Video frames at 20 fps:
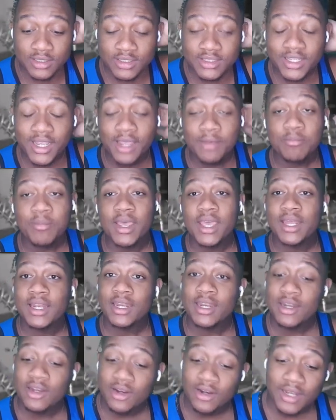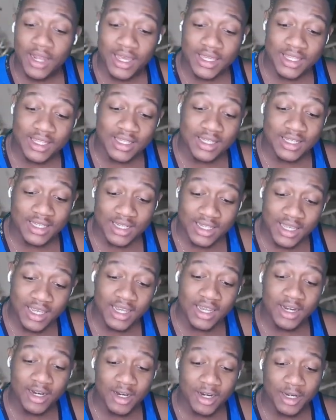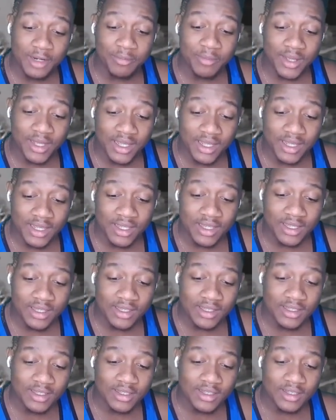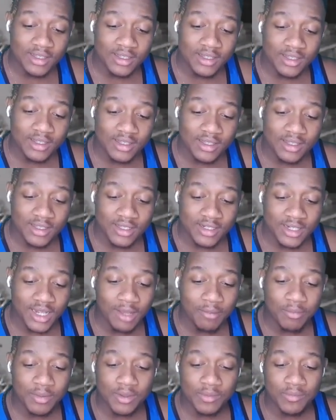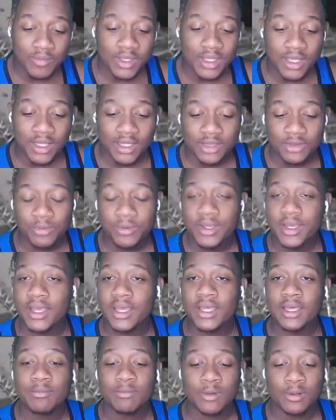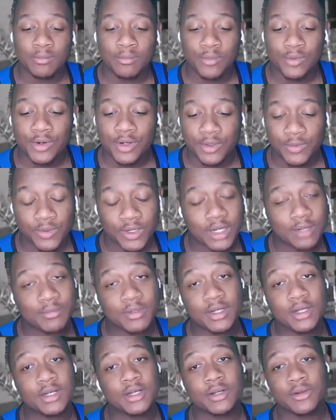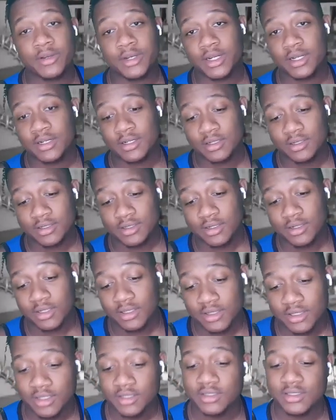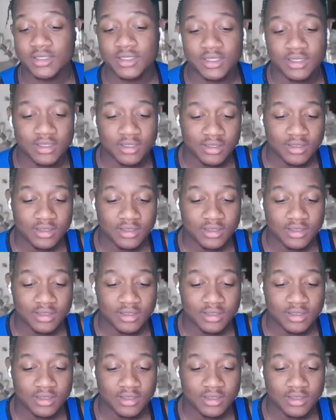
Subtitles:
That man in there like he live there, man. That'd be me at 3 a.m. in the morning when I'm hungry, dog, or thirsty.